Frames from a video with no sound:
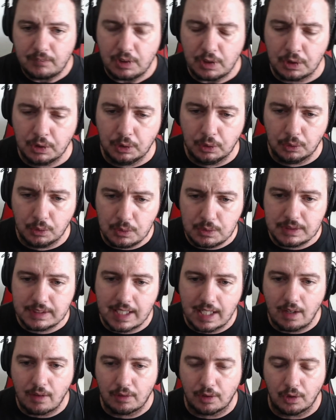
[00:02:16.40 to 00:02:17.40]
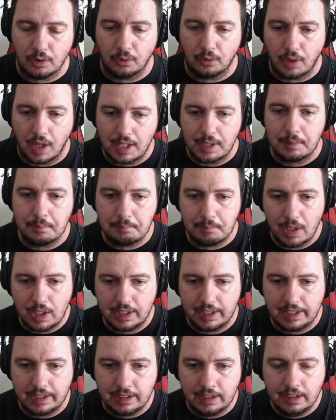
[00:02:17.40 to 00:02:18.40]
you're losing out on a lot of
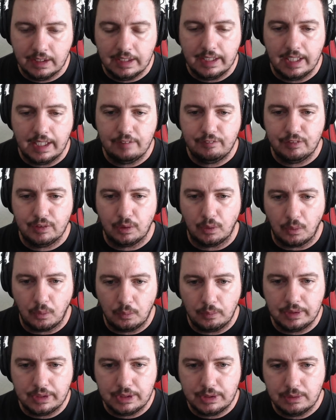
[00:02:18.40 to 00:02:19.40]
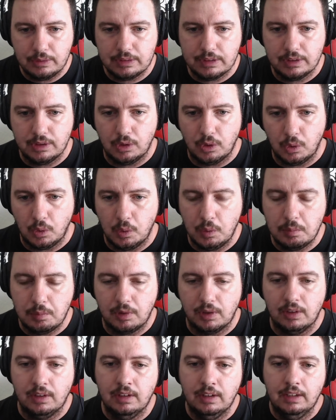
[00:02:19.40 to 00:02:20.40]
money if you're only using the
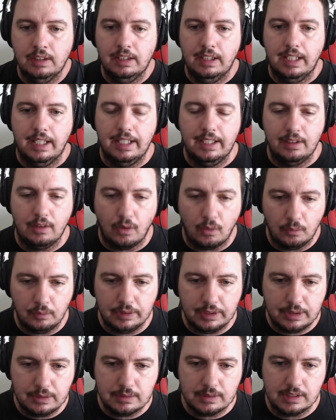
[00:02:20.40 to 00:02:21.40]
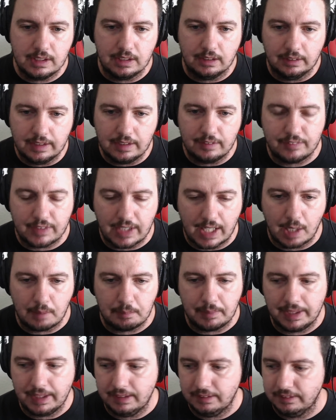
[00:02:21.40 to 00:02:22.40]
Uber and only using the Lyft app.
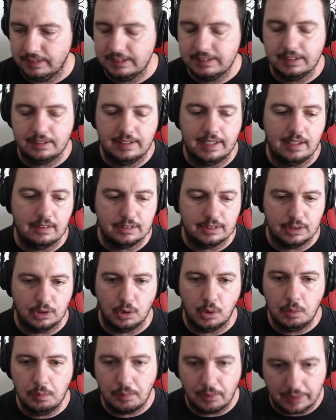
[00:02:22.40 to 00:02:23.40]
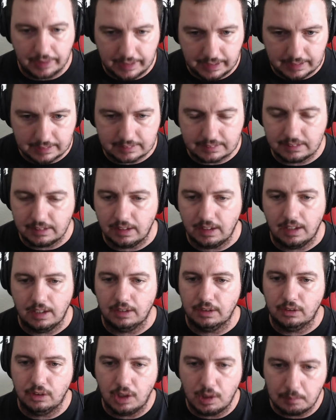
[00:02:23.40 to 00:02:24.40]
And this accounts to Uber Eats,
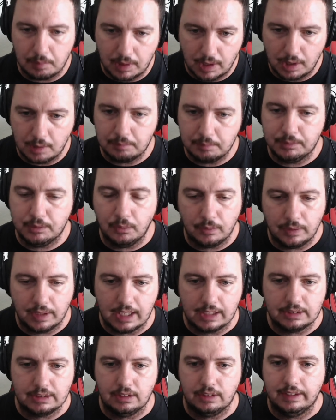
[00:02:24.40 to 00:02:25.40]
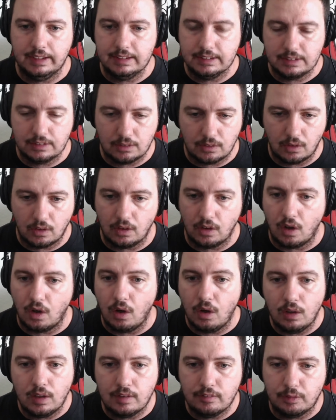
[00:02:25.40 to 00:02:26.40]
Grubhub, DoorDash, Instacart,
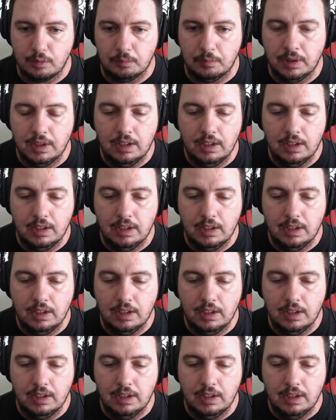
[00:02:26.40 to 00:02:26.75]
all of them,